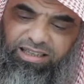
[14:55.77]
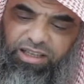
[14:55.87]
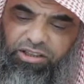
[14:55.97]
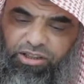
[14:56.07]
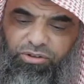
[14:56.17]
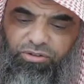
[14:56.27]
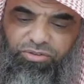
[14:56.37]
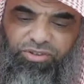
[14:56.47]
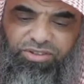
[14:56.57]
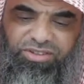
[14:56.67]
in the
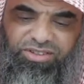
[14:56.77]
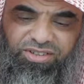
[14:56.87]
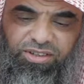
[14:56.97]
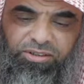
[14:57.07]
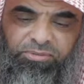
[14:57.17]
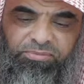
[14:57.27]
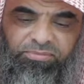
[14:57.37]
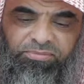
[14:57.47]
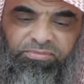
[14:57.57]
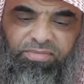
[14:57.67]
universe,
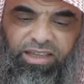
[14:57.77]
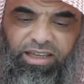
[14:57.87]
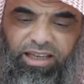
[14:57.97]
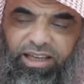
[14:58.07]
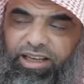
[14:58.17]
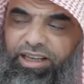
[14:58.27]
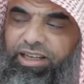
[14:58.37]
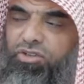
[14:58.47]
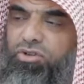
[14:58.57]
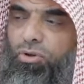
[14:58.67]

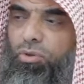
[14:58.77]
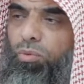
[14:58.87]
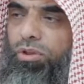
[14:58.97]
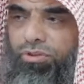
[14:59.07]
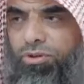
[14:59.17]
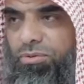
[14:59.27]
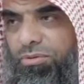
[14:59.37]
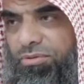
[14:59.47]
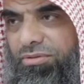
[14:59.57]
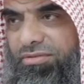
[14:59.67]
each soul will
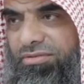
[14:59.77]
know